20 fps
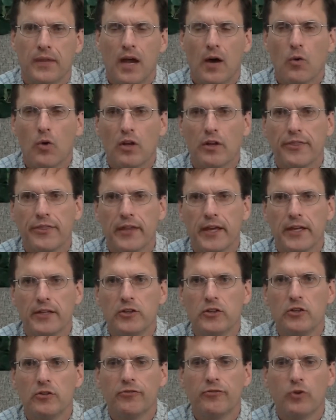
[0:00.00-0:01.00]
I want to
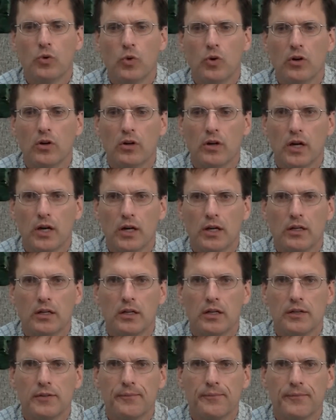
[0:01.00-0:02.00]
thank you for
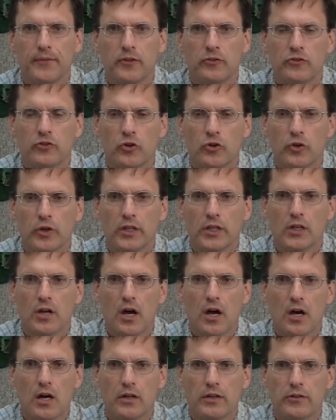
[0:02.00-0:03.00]
turning
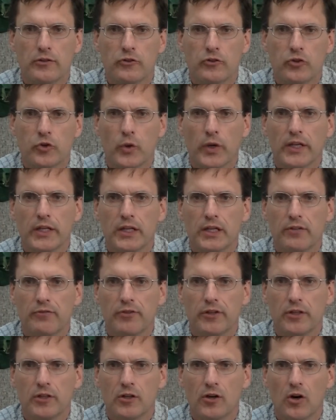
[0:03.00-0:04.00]
on Training
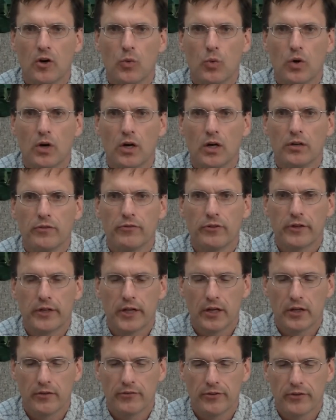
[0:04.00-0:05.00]
Video 1 for
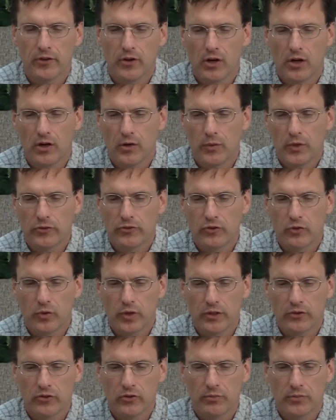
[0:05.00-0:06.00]
Caring for the Heart
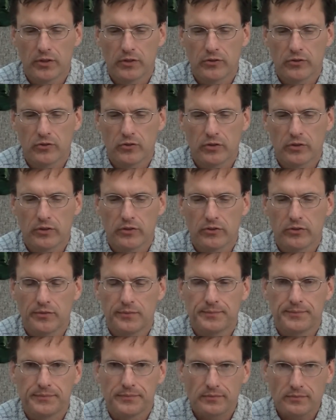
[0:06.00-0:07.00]
Restoration Ministries.
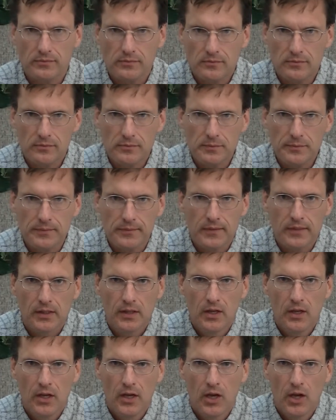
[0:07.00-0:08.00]

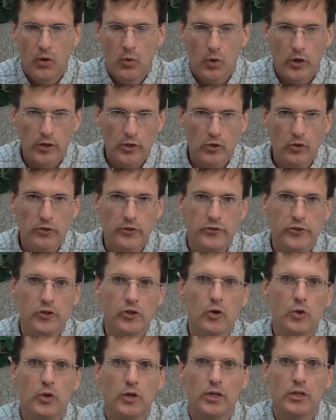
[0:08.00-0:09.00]
What you're
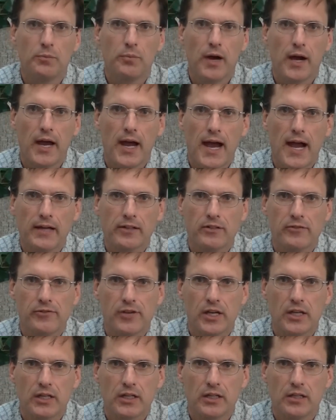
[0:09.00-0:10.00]
doing by
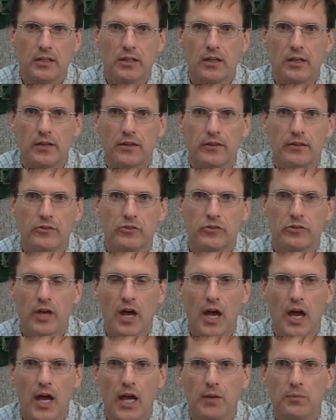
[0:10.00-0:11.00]
activating this
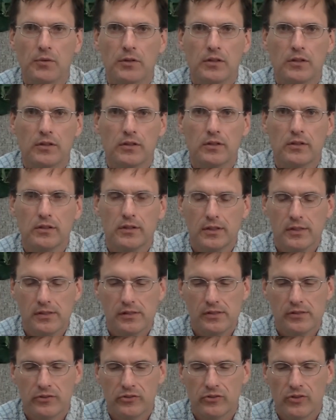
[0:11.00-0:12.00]
time
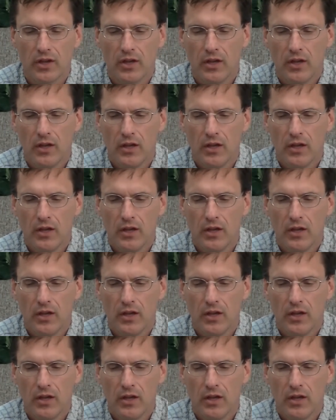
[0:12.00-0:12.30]
is